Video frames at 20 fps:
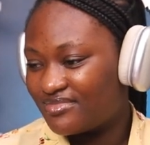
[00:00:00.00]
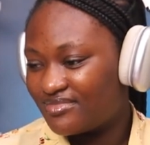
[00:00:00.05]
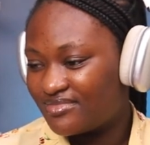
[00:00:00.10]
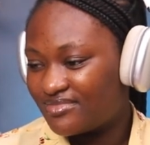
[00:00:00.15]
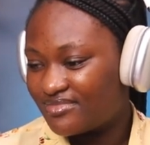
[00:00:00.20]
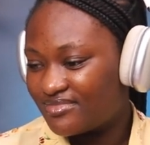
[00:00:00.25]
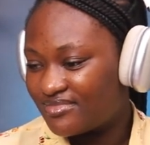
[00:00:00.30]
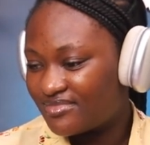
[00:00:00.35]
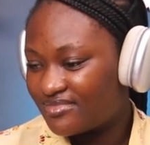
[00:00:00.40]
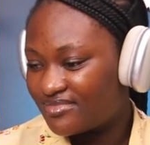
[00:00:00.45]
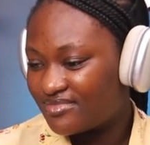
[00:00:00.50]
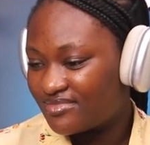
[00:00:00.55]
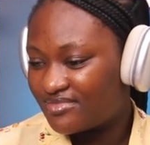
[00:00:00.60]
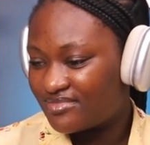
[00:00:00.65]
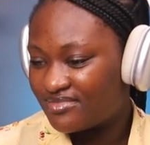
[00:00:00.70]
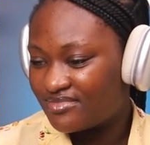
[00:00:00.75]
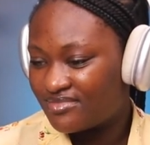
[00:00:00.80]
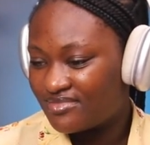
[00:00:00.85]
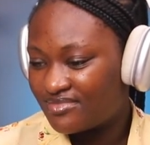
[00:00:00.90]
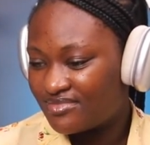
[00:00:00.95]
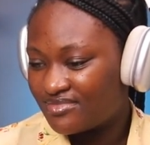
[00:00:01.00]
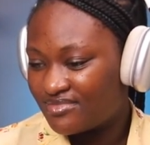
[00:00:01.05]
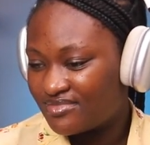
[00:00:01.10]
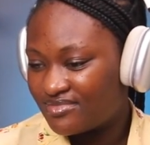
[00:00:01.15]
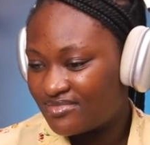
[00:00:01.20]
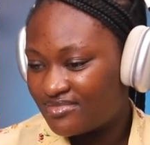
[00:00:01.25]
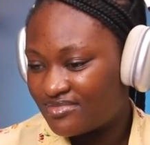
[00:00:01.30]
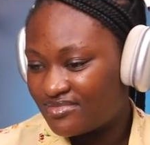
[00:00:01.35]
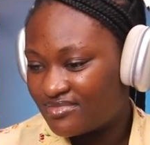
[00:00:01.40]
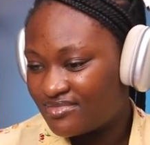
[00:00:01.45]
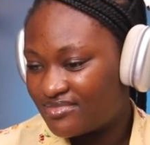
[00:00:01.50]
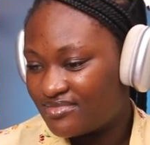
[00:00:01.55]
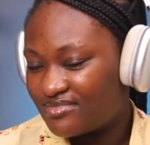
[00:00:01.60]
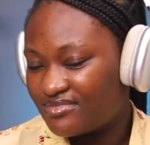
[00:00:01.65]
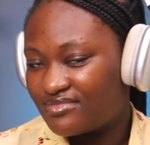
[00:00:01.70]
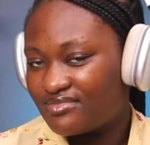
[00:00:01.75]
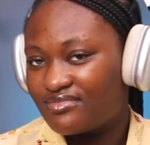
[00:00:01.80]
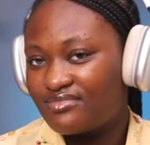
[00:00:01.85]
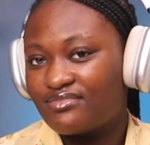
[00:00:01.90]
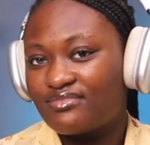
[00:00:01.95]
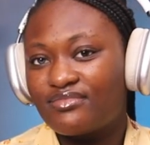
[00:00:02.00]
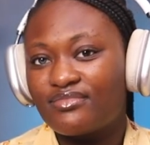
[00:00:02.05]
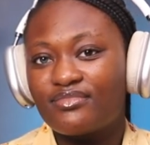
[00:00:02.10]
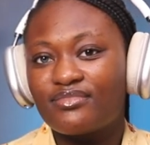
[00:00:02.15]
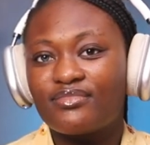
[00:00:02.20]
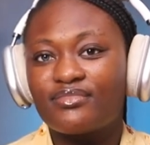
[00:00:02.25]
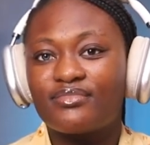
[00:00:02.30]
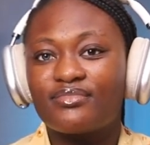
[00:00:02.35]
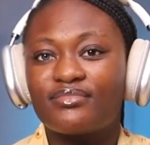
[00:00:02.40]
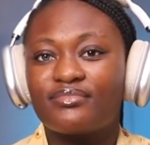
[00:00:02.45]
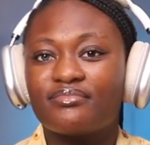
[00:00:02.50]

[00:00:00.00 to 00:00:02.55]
(not speaking)